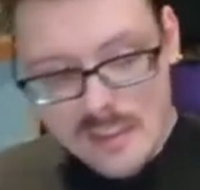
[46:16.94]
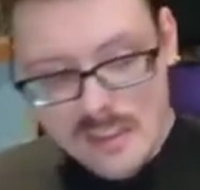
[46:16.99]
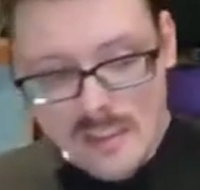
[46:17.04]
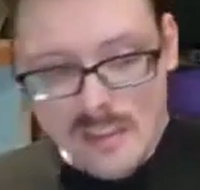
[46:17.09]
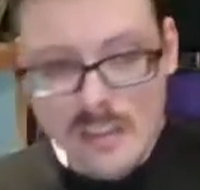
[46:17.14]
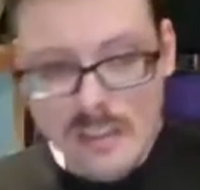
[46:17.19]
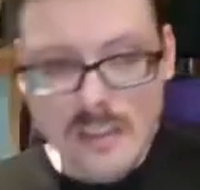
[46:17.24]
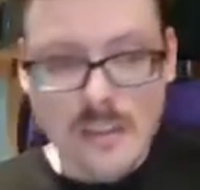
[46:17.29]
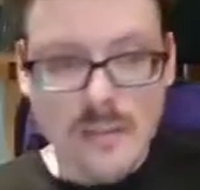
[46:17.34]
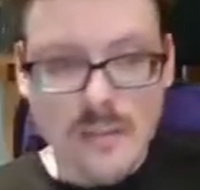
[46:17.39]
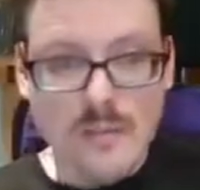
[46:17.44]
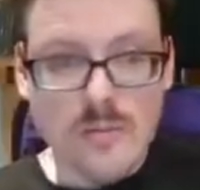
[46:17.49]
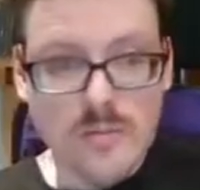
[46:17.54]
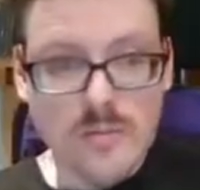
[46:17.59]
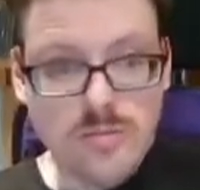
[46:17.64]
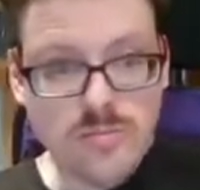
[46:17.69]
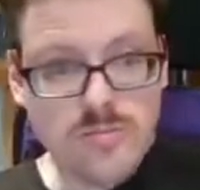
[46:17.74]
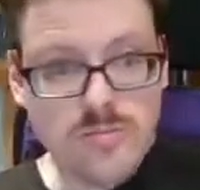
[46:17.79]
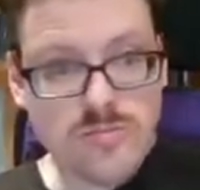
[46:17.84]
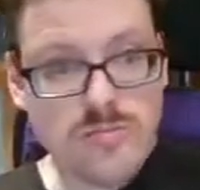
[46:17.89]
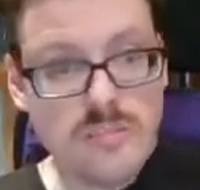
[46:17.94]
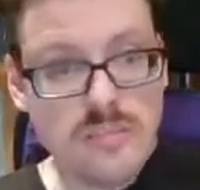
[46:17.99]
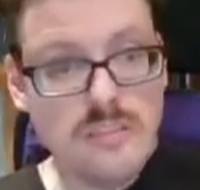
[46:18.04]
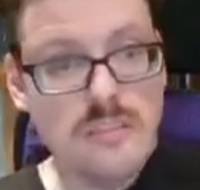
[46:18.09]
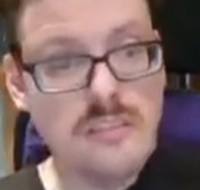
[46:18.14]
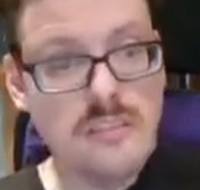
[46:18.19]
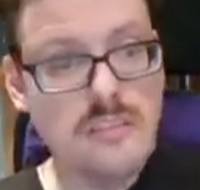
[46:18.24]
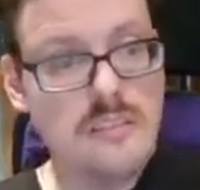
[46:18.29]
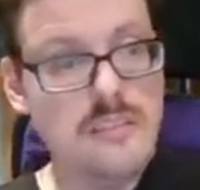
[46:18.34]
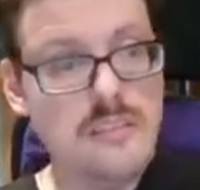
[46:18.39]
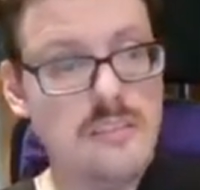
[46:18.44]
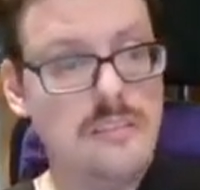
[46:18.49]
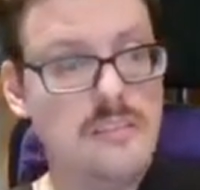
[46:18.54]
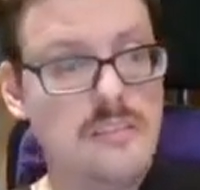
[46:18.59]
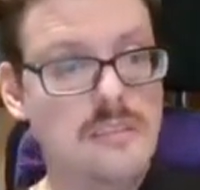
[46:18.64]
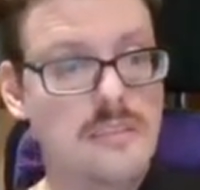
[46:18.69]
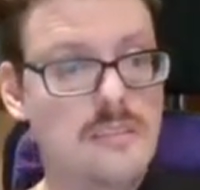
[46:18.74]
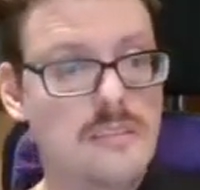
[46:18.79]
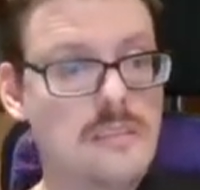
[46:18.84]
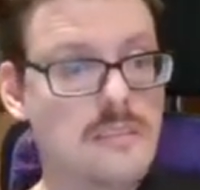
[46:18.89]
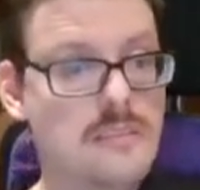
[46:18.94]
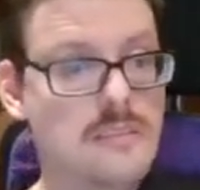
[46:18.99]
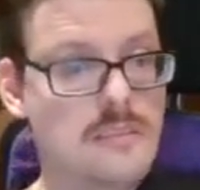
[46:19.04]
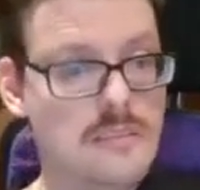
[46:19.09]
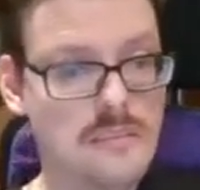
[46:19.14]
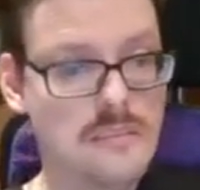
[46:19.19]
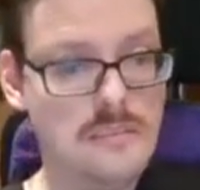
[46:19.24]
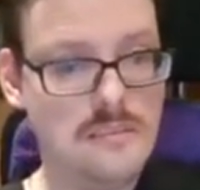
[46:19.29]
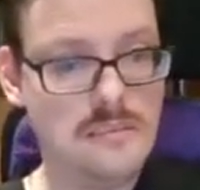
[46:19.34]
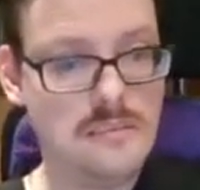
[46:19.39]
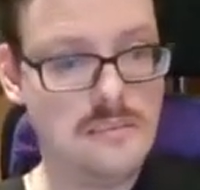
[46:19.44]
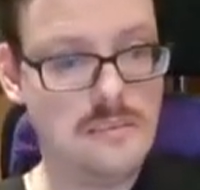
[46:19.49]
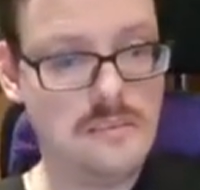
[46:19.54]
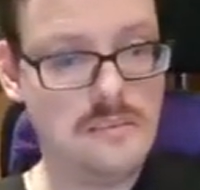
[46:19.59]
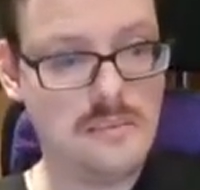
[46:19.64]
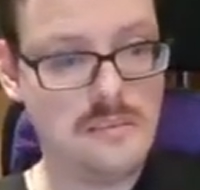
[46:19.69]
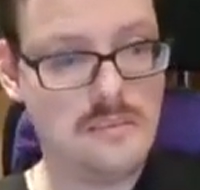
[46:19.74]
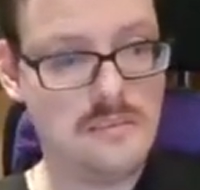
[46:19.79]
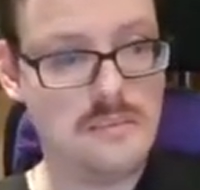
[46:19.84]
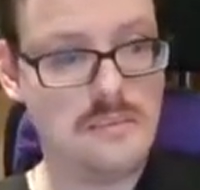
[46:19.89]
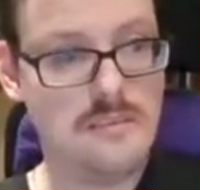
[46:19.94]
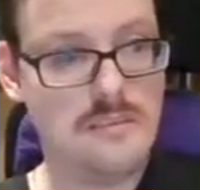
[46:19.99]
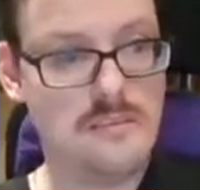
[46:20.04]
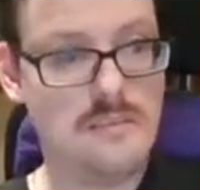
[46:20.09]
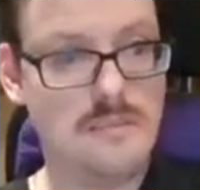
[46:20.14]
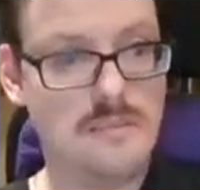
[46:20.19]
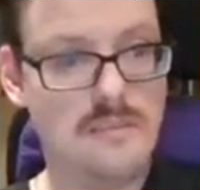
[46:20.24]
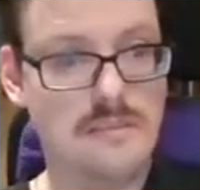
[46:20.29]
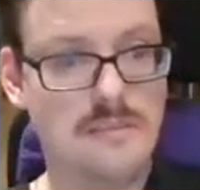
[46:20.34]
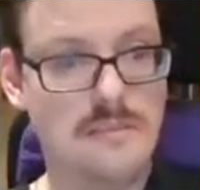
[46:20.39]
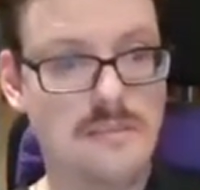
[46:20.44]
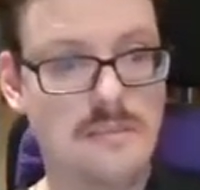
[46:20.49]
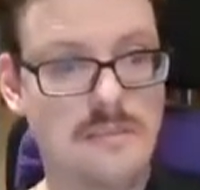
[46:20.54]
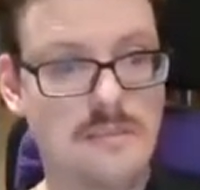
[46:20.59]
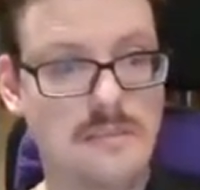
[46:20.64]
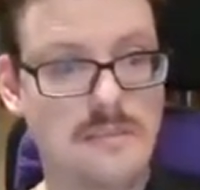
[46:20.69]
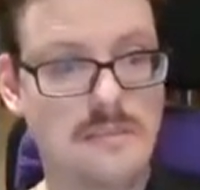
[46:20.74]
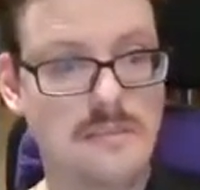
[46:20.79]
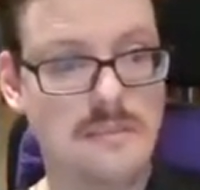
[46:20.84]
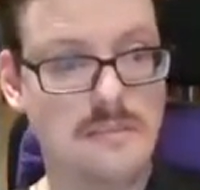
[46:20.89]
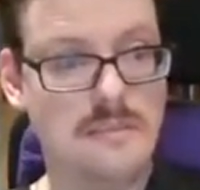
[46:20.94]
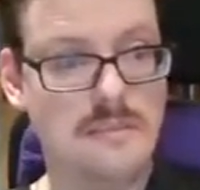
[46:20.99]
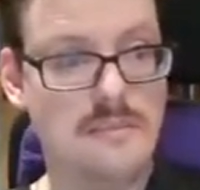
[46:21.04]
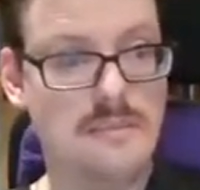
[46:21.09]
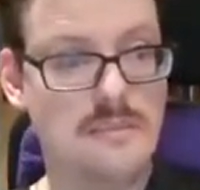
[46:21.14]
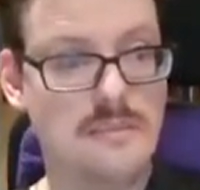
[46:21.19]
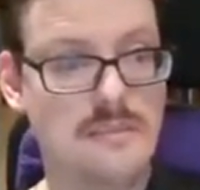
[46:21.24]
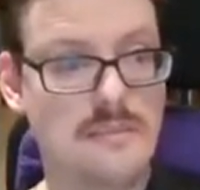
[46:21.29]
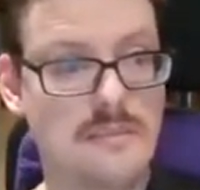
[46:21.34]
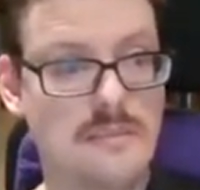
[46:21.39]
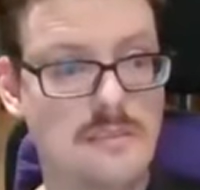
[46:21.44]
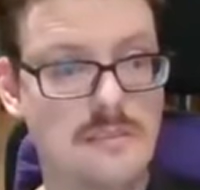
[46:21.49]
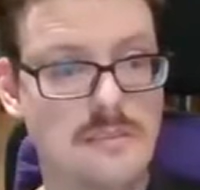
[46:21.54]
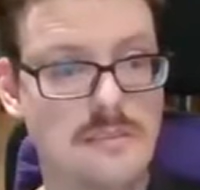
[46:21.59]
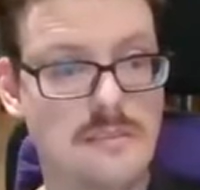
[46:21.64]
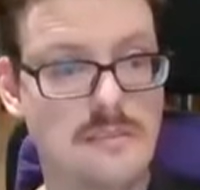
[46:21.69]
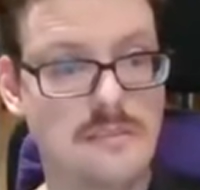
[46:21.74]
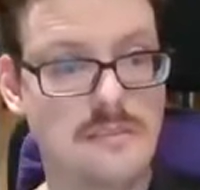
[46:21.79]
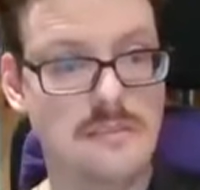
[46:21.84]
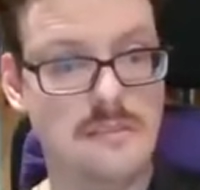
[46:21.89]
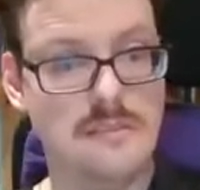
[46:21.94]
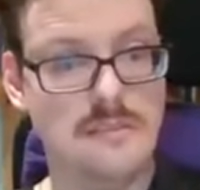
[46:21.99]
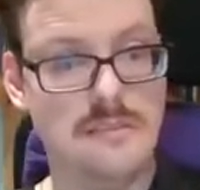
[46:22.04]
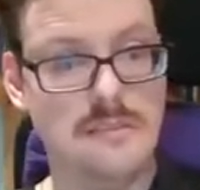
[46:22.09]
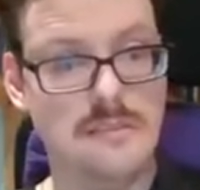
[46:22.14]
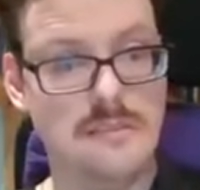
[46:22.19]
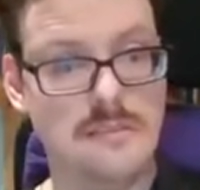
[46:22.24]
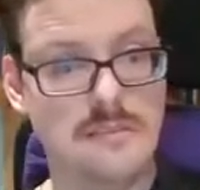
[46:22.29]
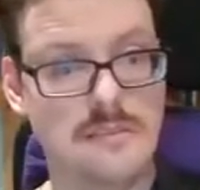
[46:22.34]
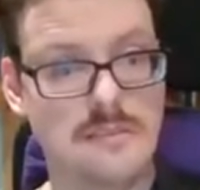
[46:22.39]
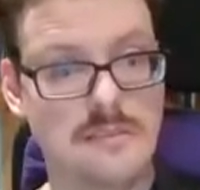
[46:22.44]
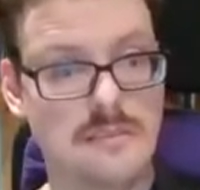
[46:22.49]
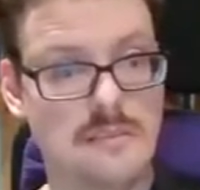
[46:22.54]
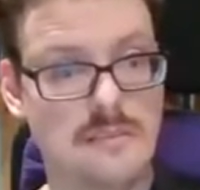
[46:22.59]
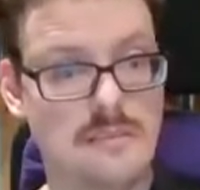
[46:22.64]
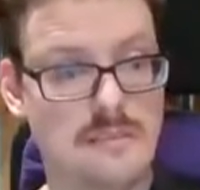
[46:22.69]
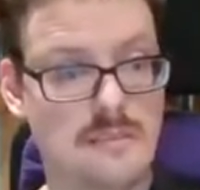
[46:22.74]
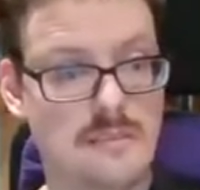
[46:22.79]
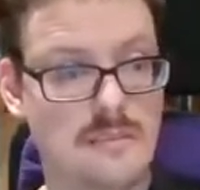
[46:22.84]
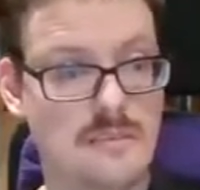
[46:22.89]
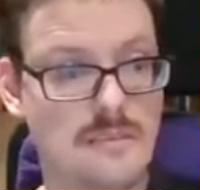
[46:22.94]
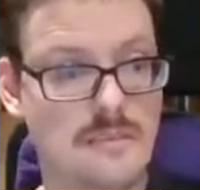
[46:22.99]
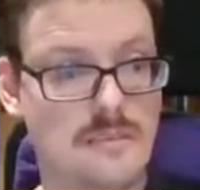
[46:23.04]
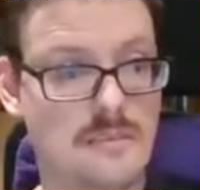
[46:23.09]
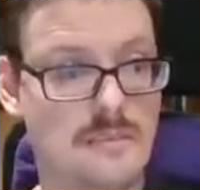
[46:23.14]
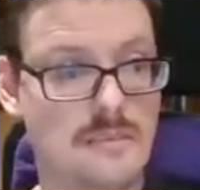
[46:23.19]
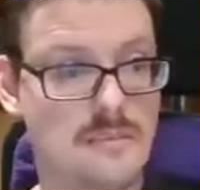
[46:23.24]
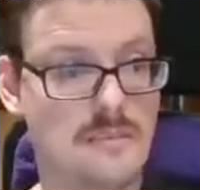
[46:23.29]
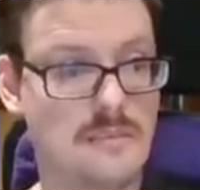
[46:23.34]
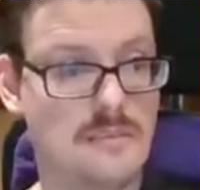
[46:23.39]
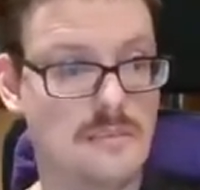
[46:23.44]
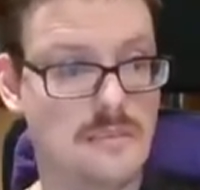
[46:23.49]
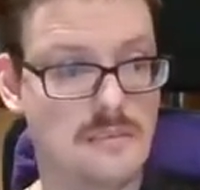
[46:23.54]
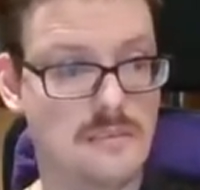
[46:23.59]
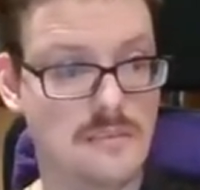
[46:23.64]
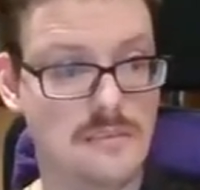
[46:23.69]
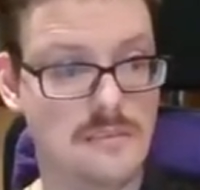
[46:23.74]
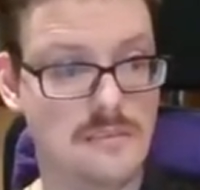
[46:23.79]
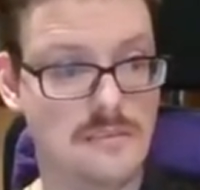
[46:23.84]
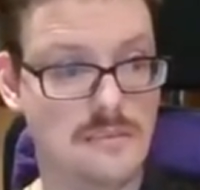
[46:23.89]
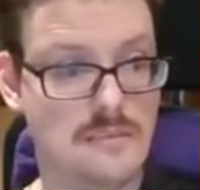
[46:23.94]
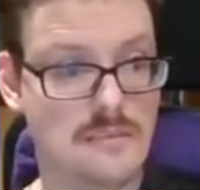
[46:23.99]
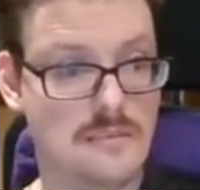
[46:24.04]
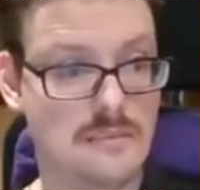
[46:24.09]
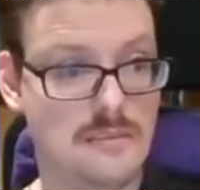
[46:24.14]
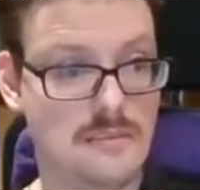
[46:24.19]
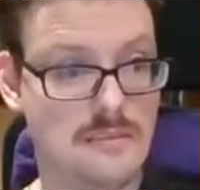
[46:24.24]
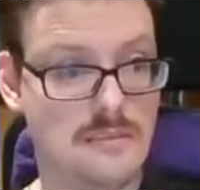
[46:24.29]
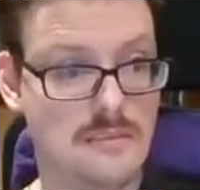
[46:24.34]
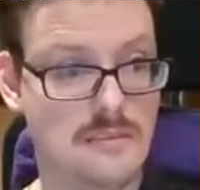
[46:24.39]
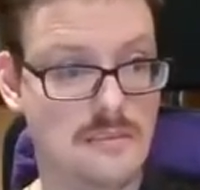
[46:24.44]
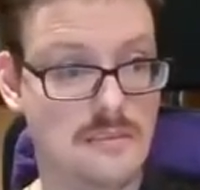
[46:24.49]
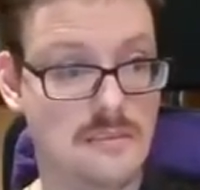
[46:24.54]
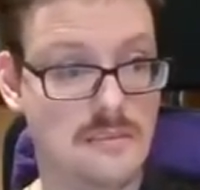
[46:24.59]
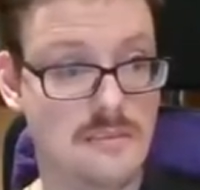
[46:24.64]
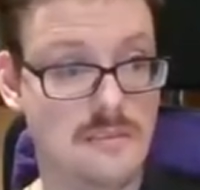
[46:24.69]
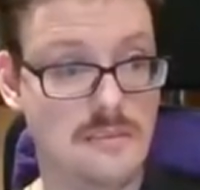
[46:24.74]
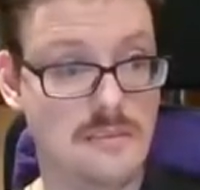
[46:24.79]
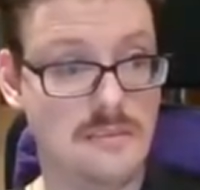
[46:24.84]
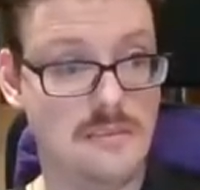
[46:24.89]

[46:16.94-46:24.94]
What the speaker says: No words are spoken by the person on screen.